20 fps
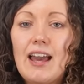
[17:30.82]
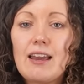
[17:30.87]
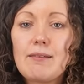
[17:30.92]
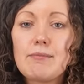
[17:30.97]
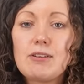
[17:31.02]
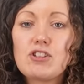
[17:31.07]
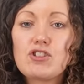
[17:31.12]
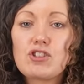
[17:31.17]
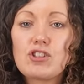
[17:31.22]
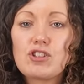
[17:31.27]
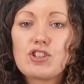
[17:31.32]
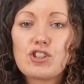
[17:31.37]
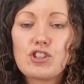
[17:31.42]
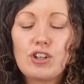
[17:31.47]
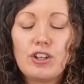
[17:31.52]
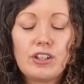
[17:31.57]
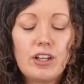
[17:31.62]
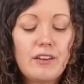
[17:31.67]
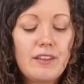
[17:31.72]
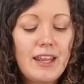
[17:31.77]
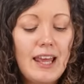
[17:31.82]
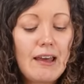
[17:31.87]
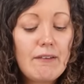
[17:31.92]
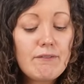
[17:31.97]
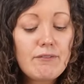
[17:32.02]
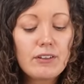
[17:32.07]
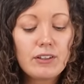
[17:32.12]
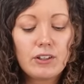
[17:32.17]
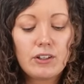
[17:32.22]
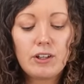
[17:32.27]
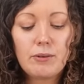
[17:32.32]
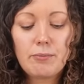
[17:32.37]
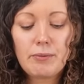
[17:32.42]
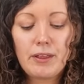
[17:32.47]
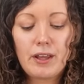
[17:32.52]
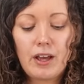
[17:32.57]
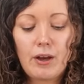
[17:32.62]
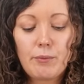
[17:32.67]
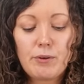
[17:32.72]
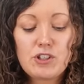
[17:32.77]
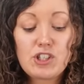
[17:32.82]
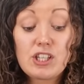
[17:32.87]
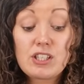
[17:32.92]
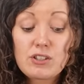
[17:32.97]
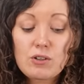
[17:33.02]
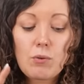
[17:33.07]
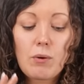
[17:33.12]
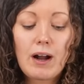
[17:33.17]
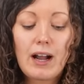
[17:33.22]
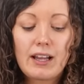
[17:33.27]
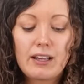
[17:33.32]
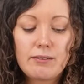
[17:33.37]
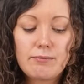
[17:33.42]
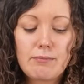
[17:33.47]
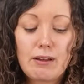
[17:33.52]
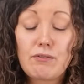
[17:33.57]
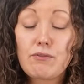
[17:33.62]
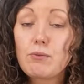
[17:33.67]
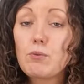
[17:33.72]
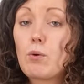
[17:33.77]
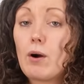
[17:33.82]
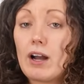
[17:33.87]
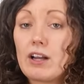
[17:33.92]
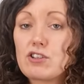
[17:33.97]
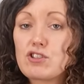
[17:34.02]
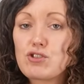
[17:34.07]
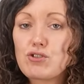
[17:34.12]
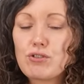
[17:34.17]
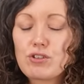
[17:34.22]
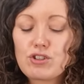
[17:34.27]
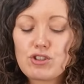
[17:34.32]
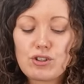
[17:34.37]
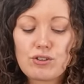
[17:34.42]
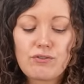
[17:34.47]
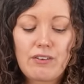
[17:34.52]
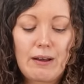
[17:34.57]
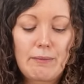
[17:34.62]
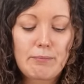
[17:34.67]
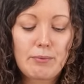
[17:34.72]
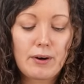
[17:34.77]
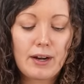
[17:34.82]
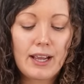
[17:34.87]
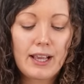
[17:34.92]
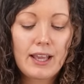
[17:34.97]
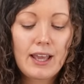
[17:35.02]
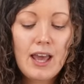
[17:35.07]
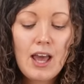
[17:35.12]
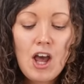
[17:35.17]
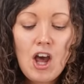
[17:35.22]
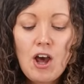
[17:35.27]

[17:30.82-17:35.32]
image that's shown on the envelope there, which is quite made from quite a structured fabric.